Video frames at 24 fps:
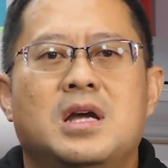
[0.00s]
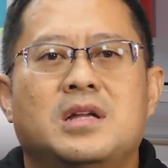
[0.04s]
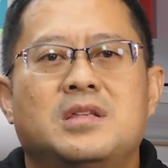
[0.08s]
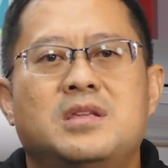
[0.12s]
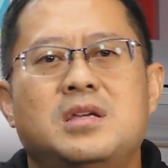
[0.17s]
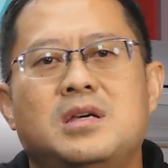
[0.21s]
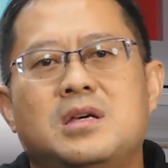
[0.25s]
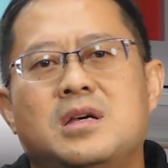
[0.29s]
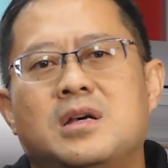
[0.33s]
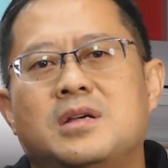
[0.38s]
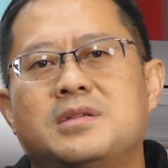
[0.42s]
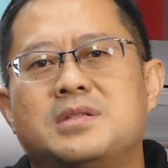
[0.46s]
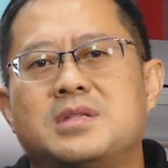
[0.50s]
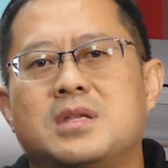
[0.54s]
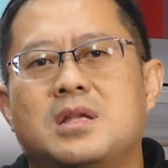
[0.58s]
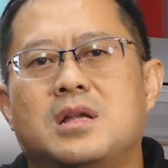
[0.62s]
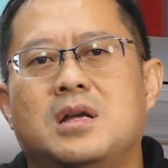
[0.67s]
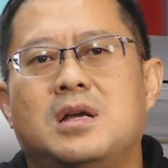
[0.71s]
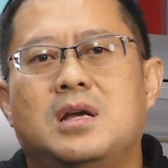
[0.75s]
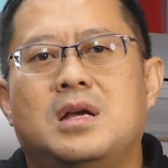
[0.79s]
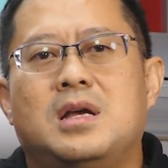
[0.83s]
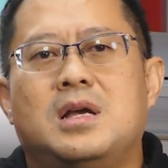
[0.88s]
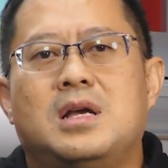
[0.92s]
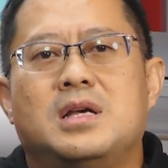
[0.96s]
Thus,
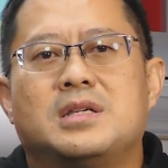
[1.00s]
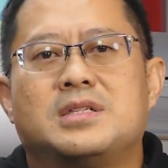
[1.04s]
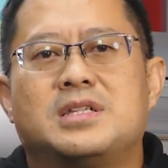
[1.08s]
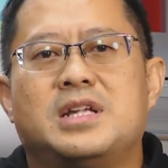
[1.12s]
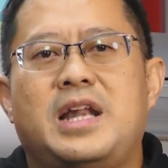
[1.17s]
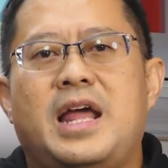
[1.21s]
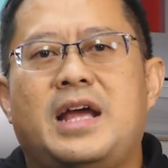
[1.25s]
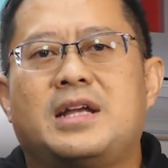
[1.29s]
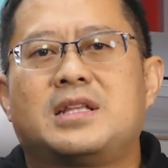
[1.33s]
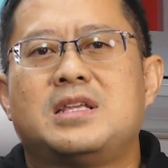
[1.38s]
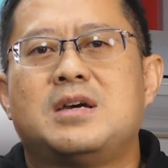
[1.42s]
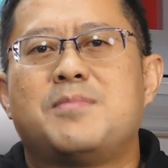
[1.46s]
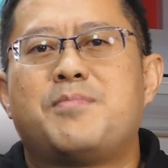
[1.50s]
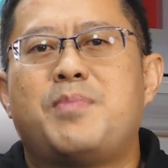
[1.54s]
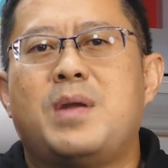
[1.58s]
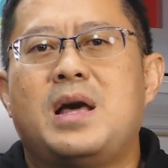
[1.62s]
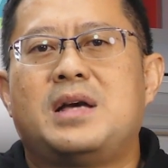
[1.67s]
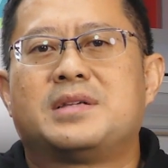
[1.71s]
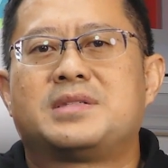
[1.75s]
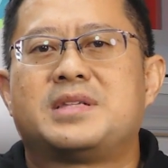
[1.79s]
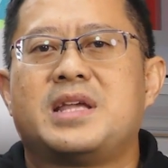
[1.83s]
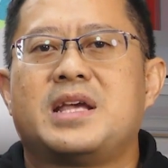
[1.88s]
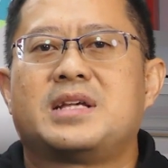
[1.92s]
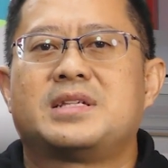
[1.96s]
selected
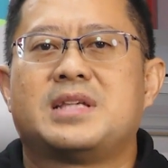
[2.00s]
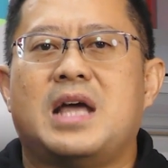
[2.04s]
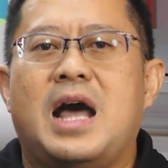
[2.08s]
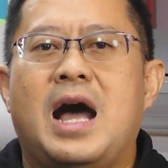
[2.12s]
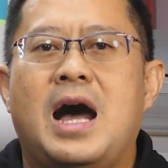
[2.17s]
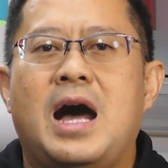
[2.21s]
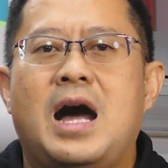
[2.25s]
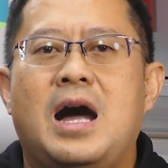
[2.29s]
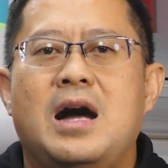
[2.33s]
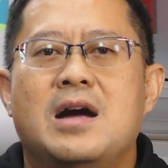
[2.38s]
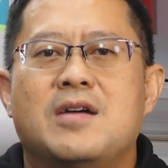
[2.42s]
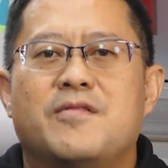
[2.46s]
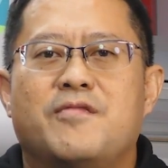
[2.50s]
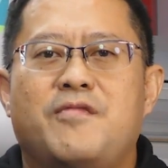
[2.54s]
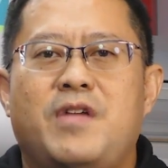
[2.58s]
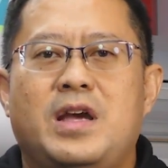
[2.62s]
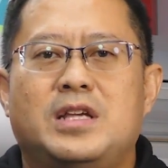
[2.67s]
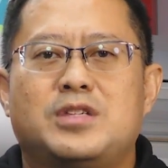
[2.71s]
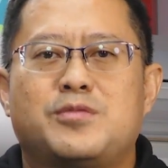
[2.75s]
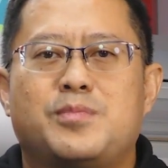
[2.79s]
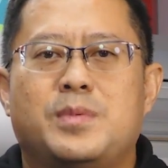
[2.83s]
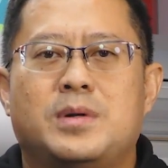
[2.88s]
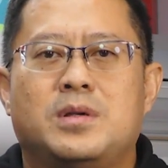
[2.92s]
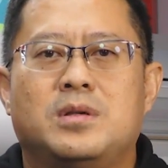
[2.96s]
plastics are
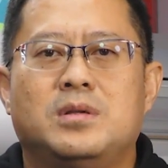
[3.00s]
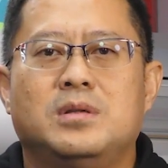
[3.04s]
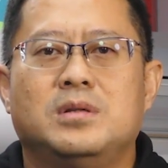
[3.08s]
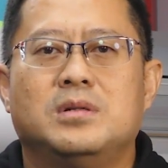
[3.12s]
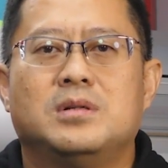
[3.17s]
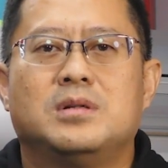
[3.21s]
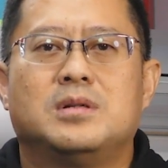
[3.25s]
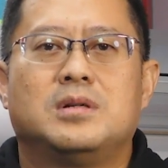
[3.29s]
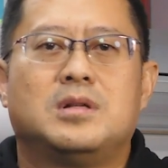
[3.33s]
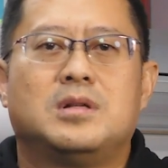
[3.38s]
Vespol,